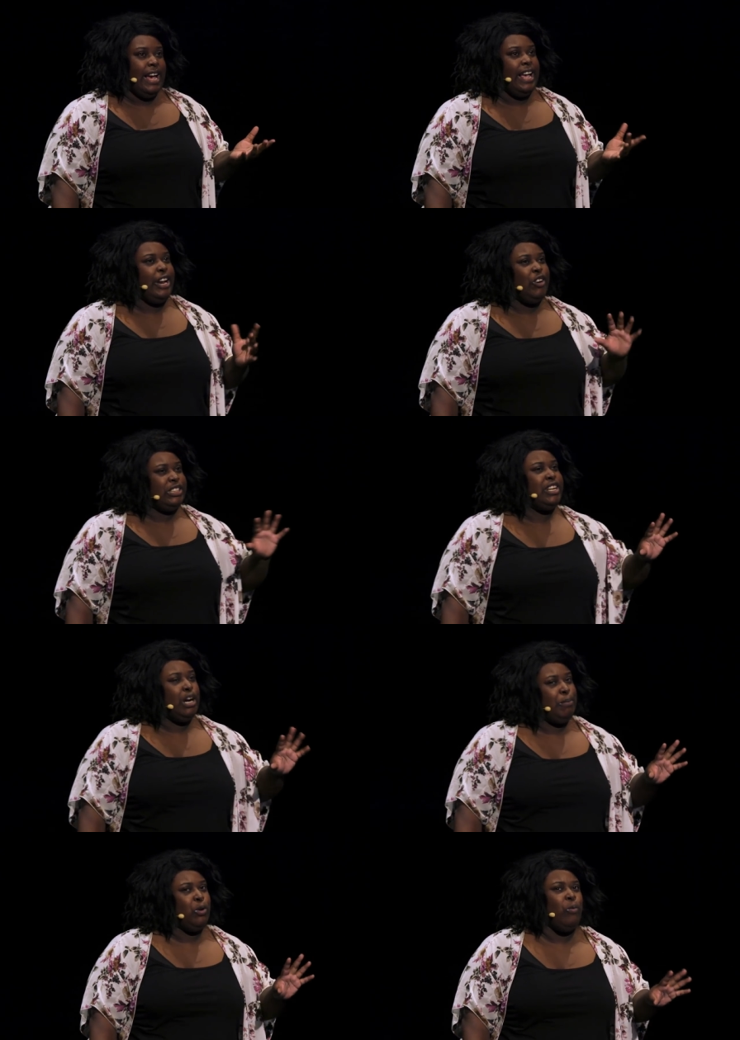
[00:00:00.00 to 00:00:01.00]
And here's a
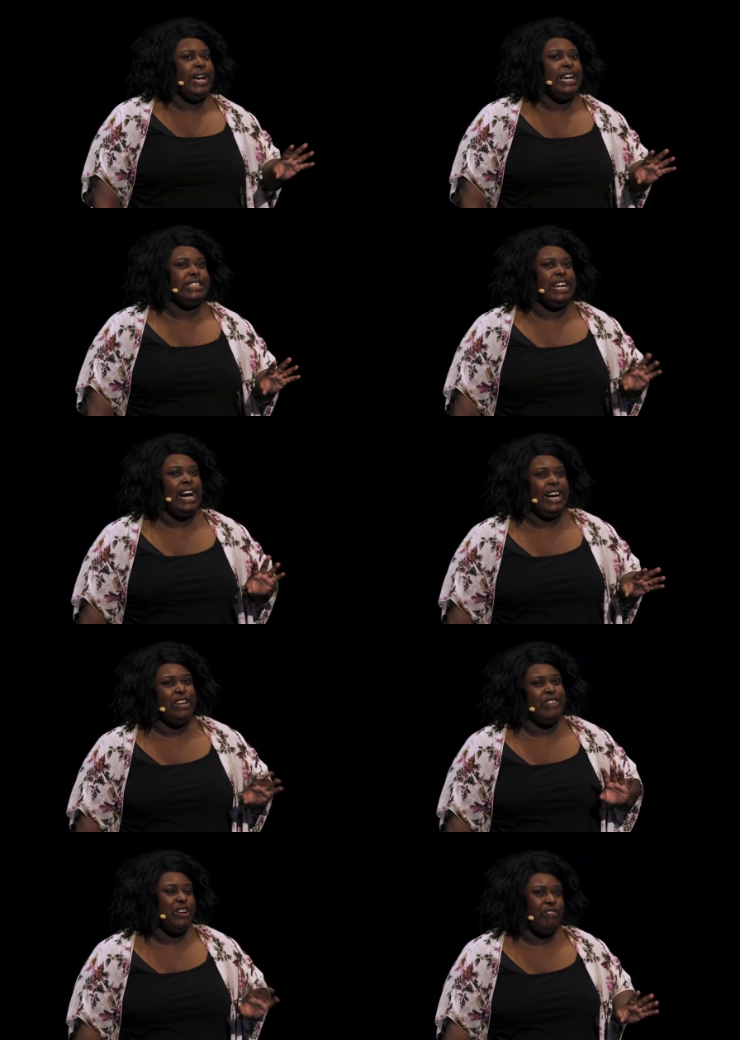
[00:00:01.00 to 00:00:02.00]
couple of ways that I
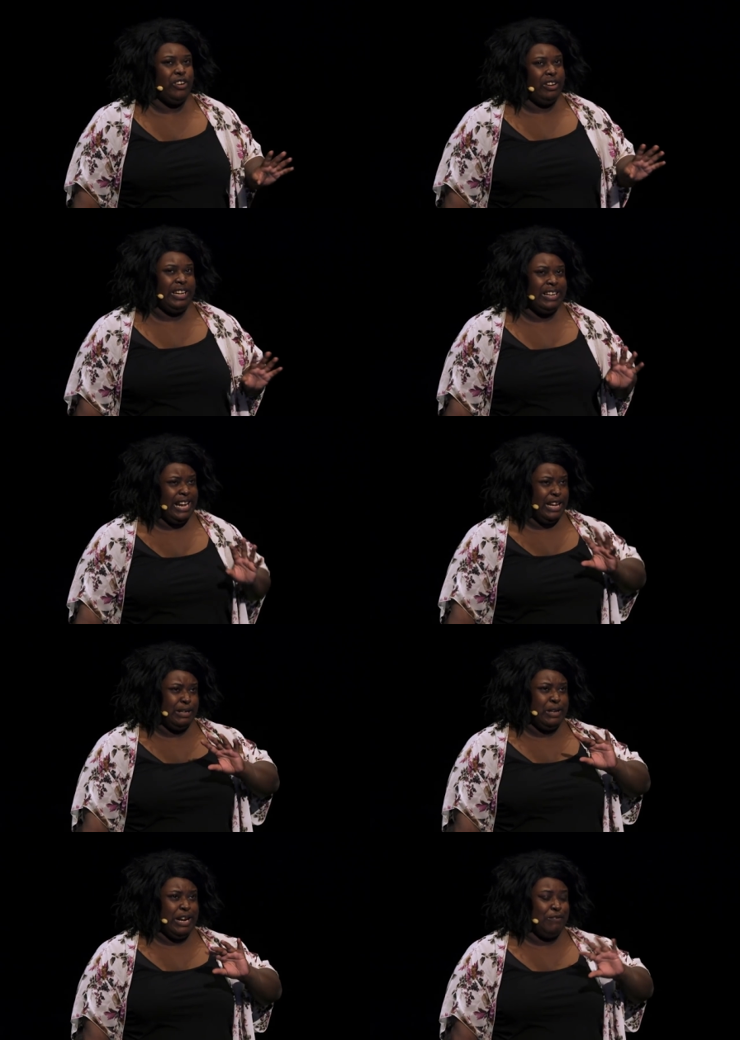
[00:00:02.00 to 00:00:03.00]
have inadvertently
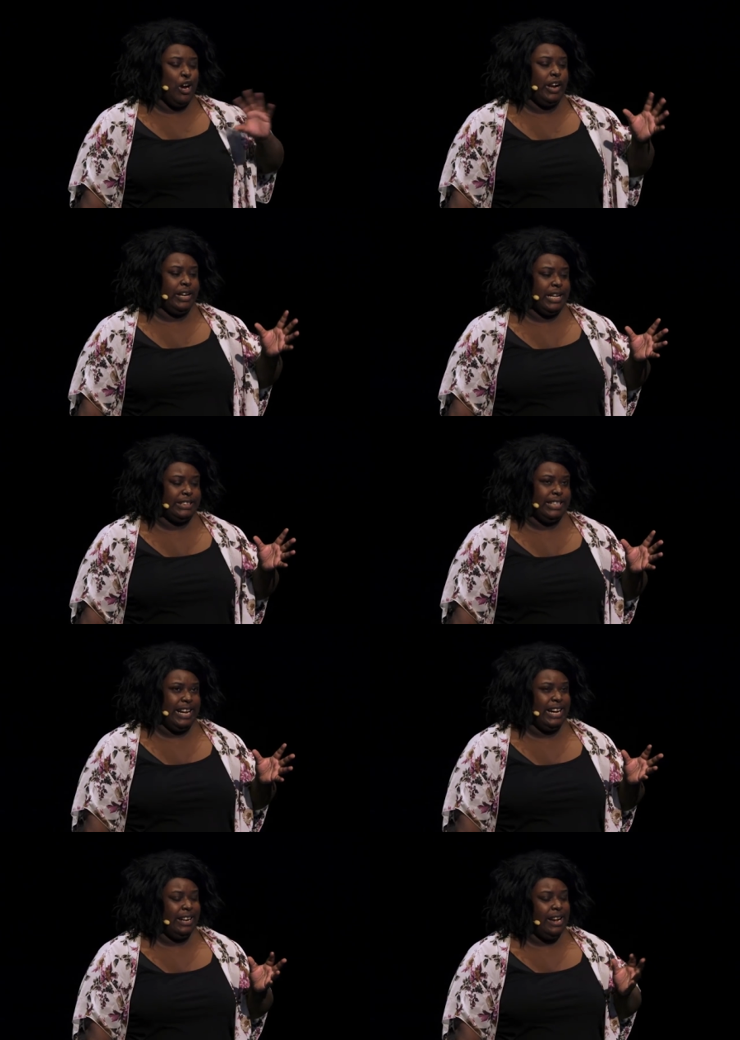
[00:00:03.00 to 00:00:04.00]
kind of gone against that.